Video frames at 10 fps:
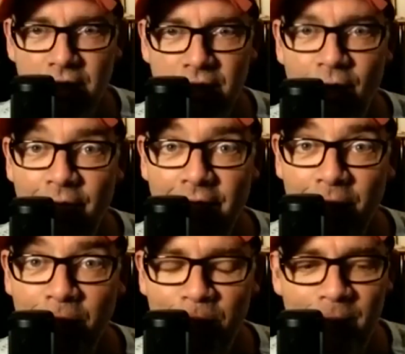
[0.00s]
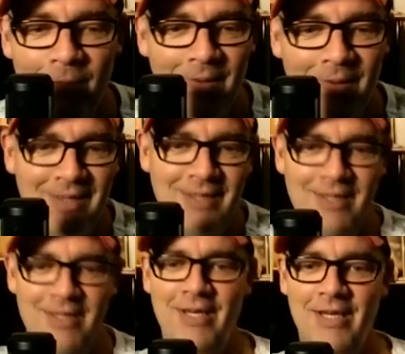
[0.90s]
All right.
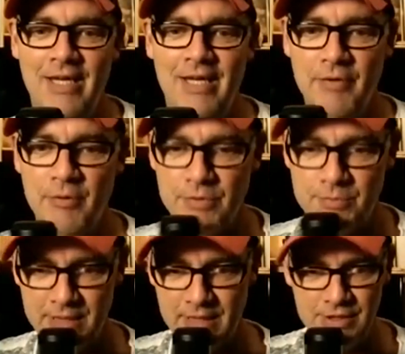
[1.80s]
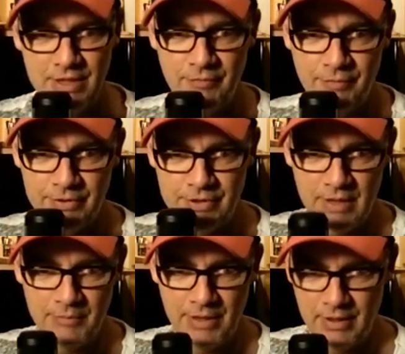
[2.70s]
Kay Green was my guest. Thank you for the
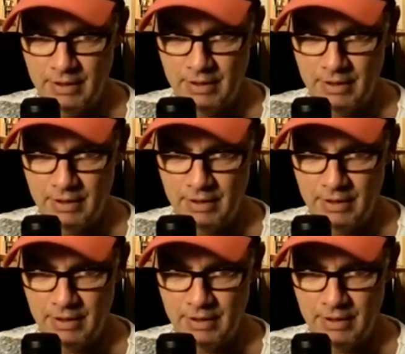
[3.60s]
time, Kay.